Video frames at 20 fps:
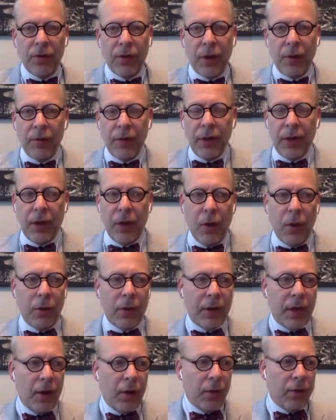It's not really
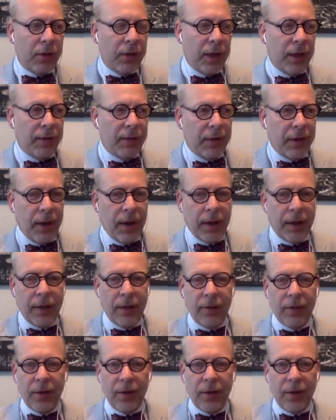Coke. They know it's labeled Nike.